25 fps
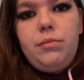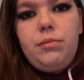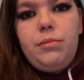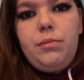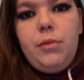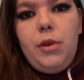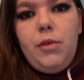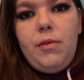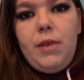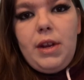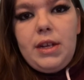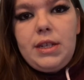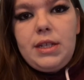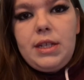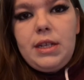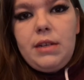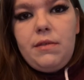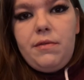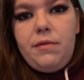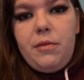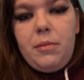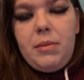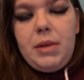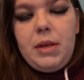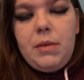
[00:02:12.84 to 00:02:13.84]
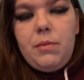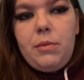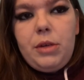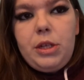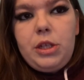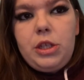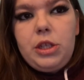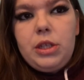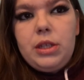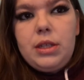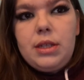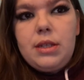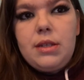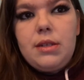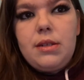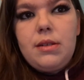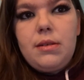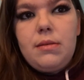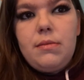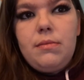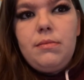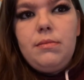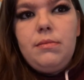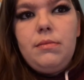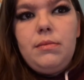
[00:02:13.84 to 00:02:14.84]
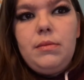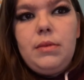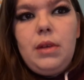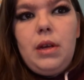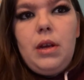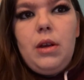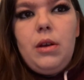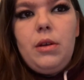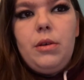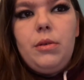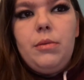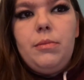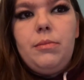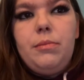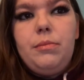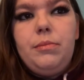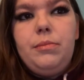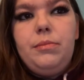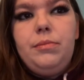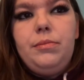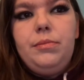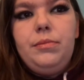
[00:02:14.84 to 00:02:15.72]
arrested for being witches. And